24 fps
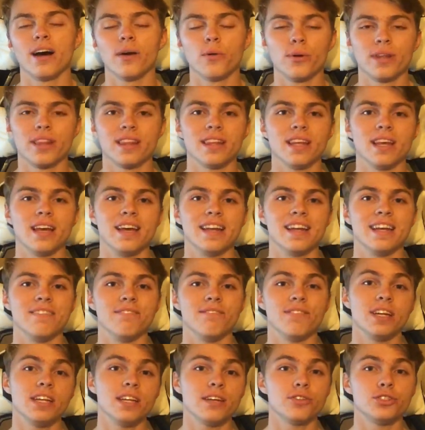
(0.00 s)
with an
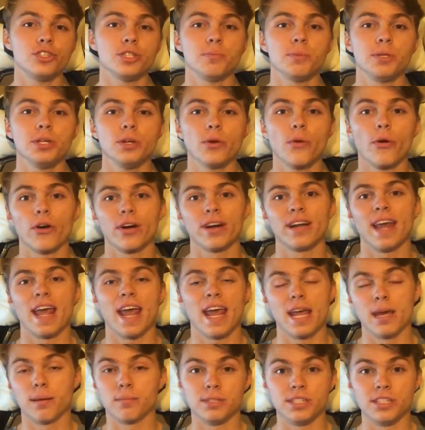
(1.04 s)
NVIDIA GPU or an
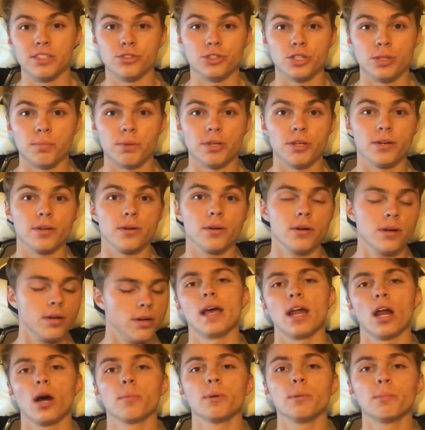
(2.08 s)
AMD GPU?
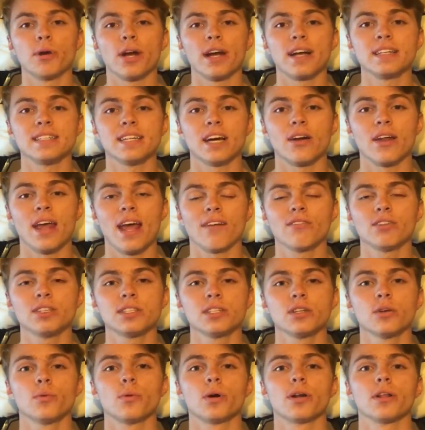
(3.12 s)
And I'll be breaking down every
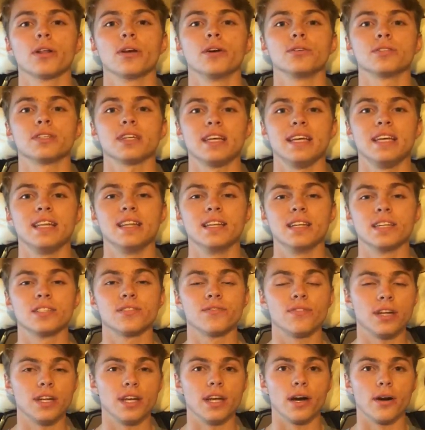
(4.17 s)
single one of those in this
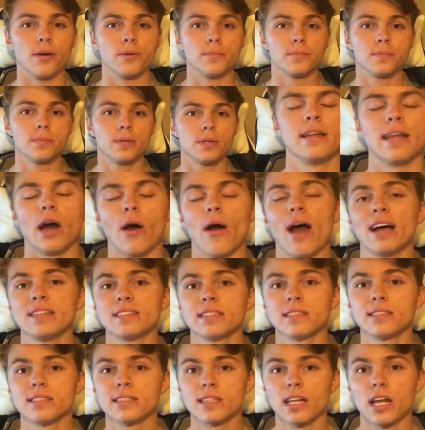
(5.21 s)
video. Now, as a
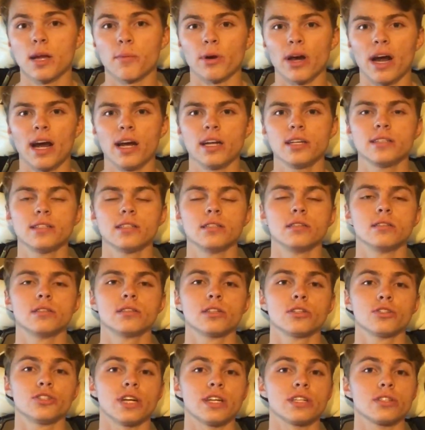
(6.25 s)
disclaimer, I'd
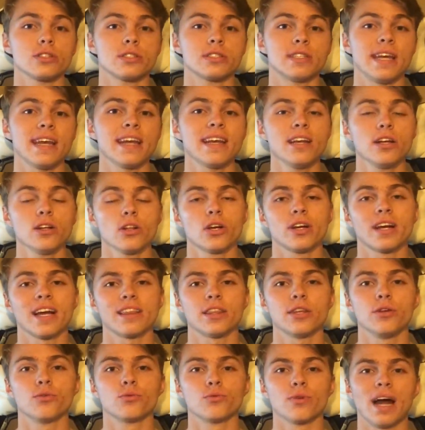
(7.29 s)
suggest taking a look at
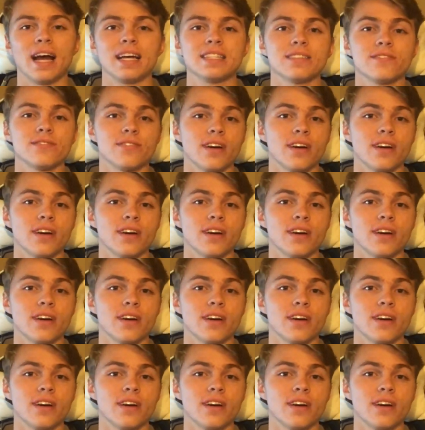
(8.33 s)
the Ryzen